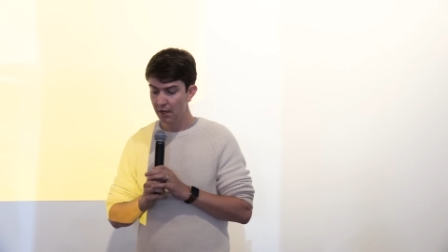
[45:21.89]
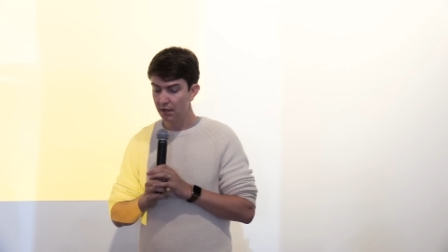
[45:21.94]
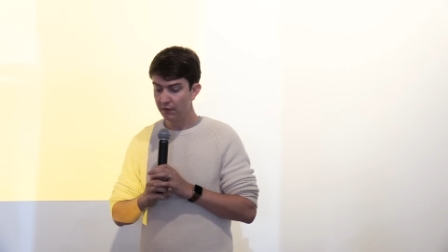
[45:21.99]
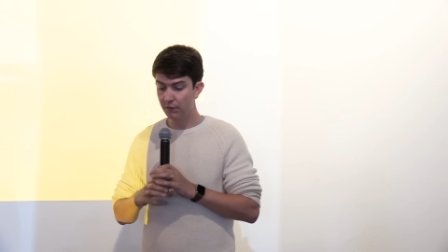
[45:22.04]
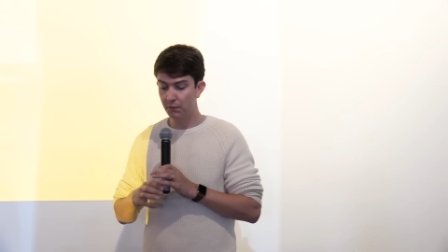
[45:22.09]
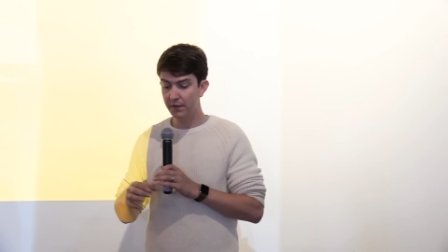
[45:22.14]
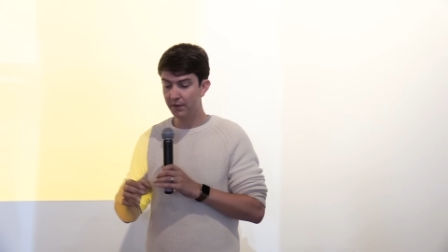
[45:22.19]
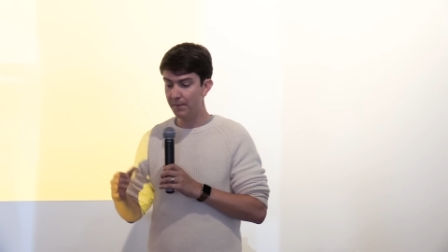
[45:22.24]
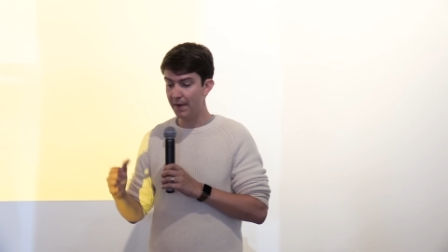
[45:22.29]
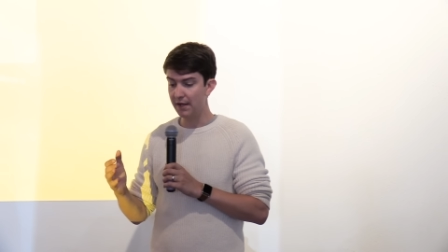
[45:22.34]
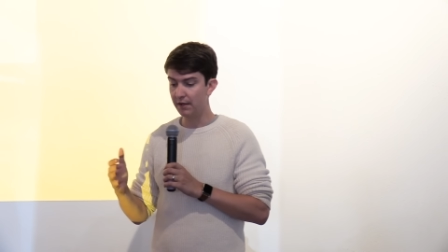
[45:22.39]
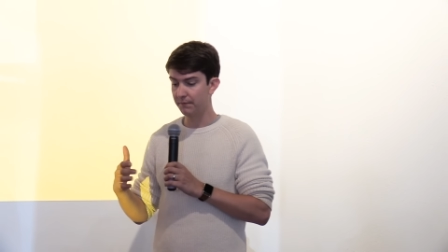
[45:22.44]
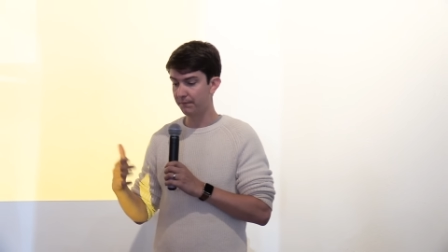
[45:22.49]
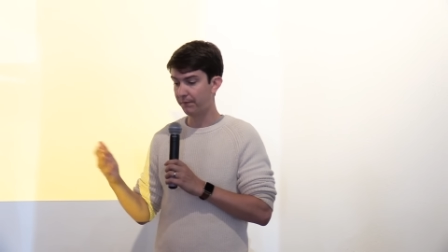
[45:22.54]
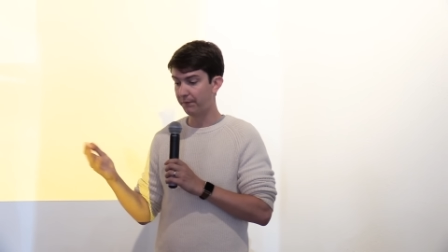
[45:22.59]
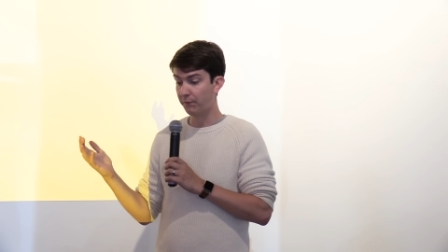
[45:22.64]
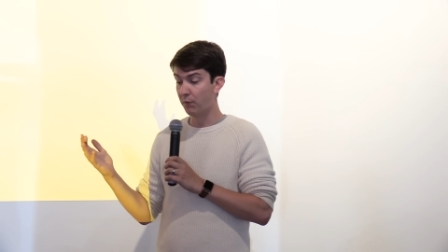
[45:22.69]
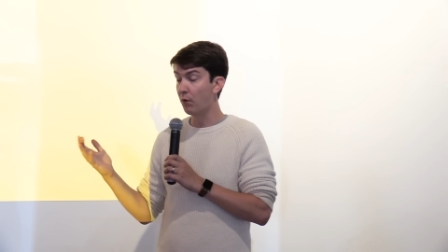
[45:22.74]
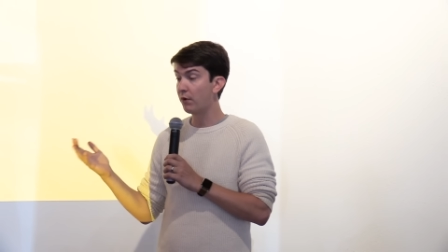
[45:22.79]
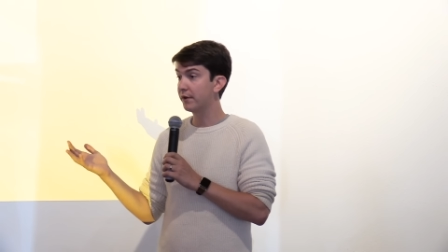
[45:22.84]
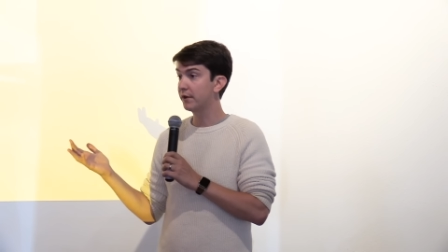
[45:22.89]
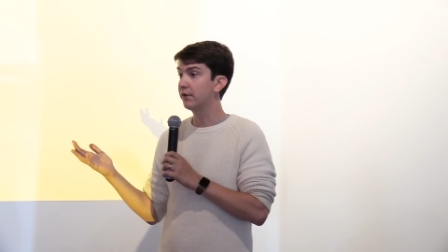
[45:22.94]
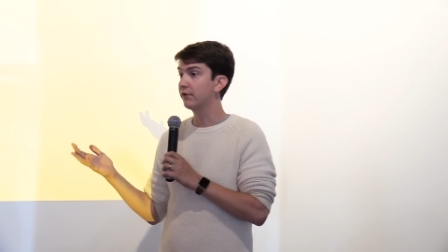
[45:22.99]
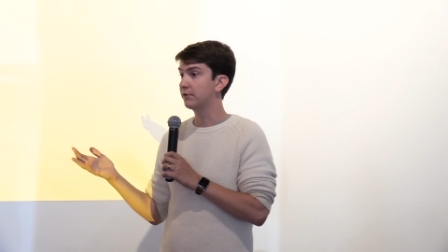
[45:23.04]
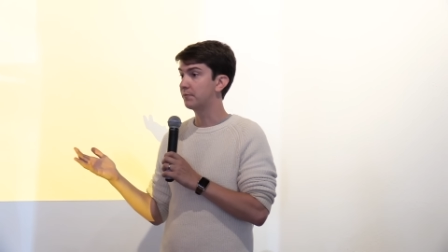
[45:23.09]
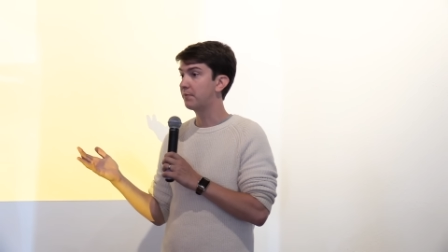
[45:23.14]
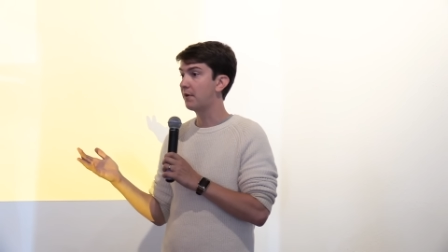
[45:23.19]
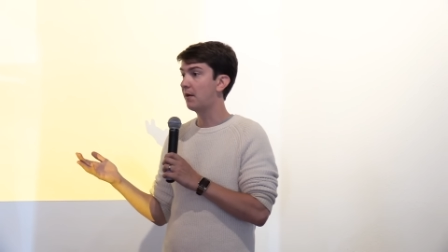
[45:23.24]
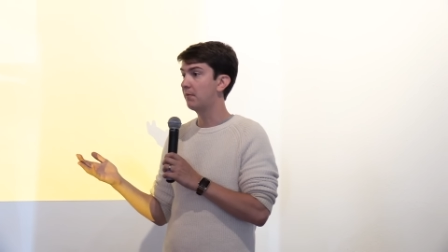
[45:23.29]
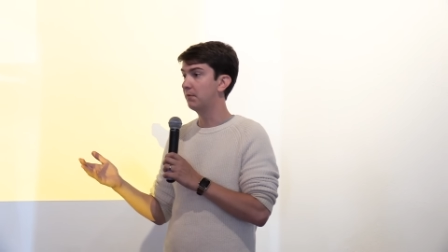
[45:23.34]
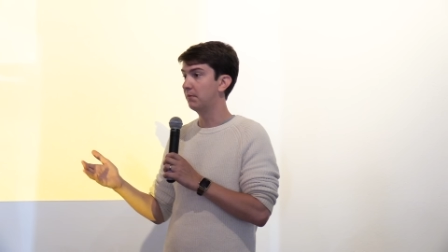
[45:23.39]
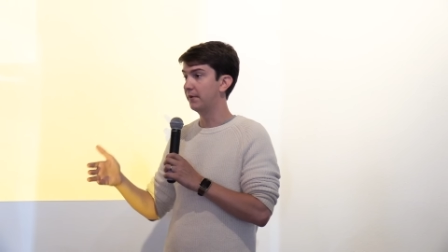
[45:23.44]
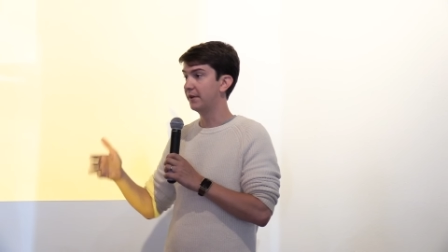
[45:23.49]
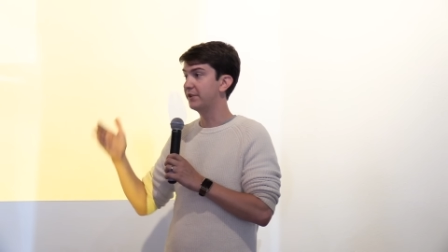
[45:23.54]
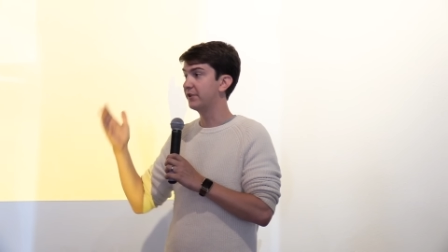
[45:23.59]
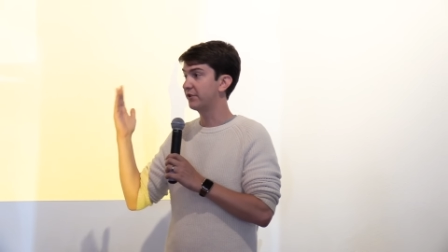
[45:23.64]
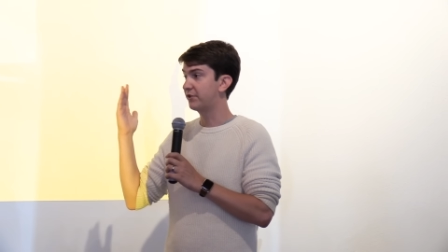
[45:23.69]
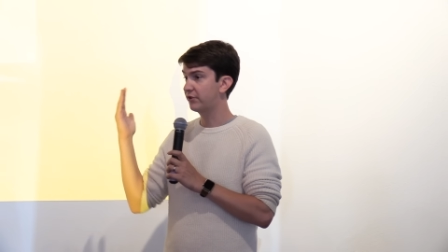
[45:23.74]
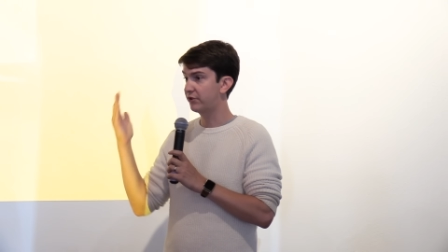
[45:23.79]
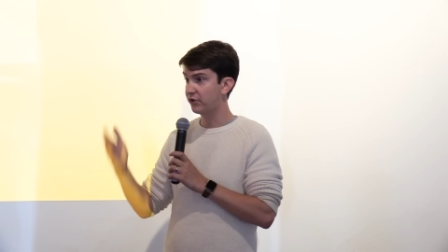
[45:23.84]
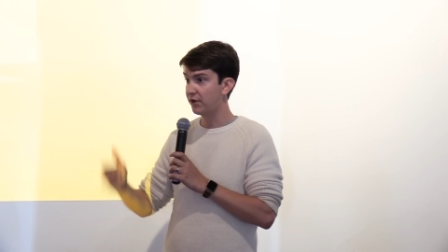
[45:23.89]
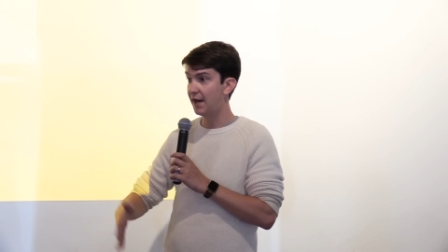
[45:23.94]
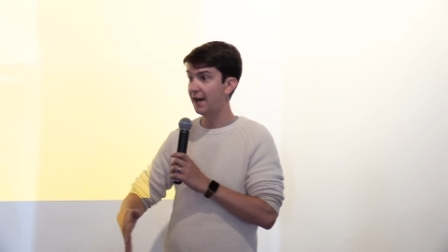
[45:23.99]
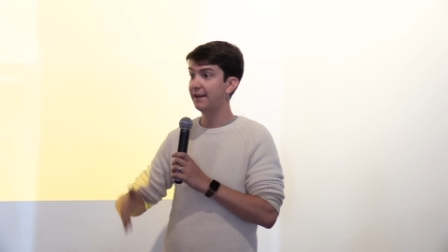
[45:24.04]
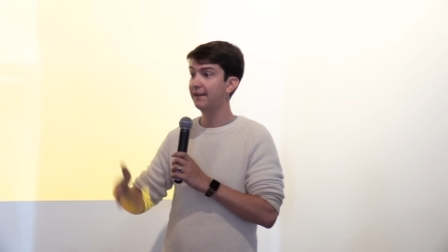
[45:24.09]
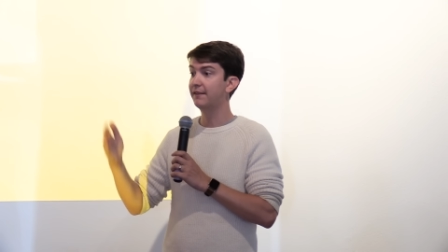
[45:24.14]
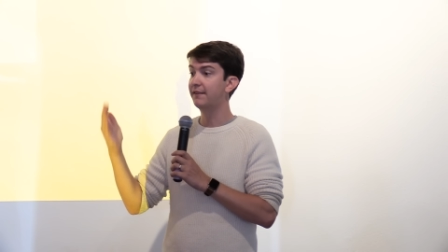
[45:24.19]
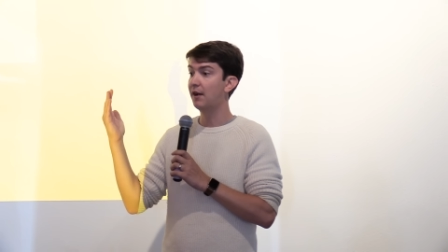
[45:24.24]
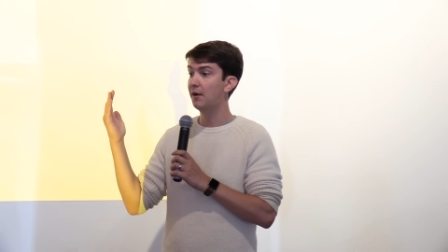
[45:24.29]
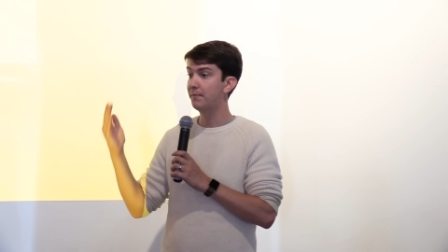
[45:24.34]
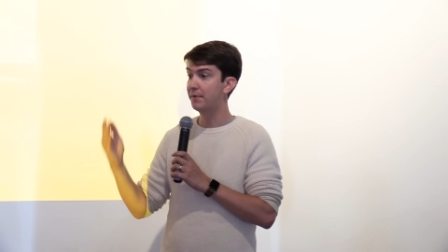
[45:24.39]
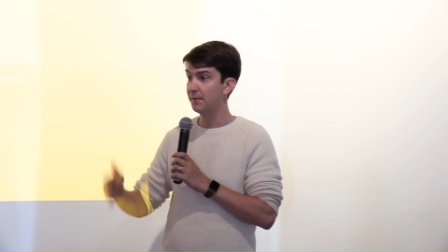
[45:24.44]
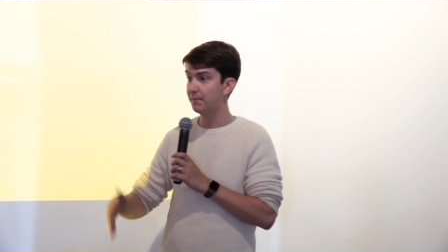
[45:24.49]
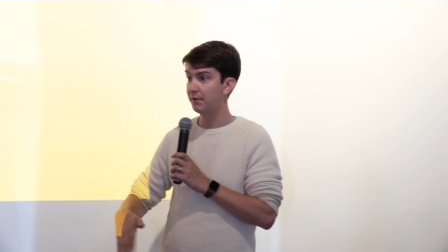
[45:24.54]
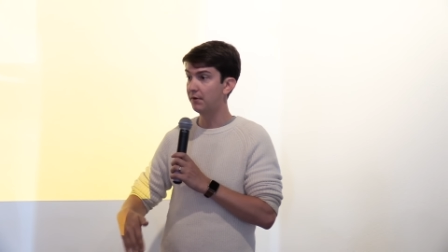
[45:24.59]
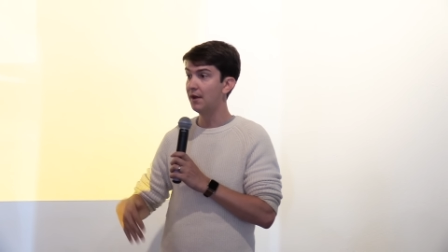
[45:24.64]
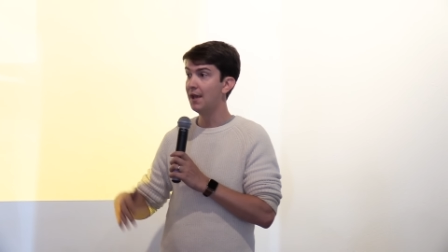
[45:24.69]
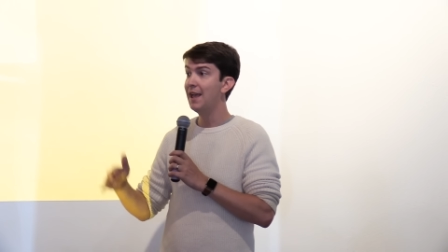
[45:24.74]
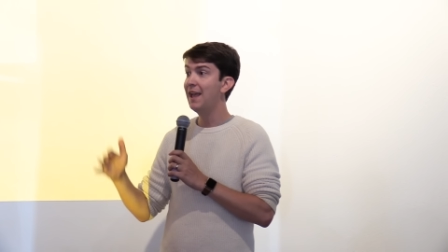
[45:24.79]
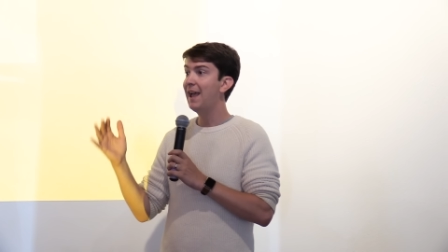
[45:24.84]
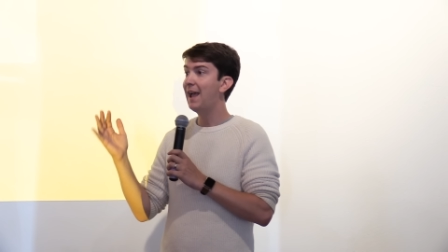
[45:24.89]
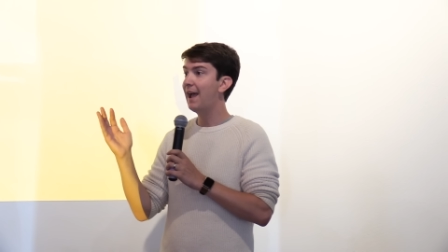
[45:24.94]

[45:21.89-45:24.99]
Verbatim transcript: So we spent 4 years probably just trying to tell people,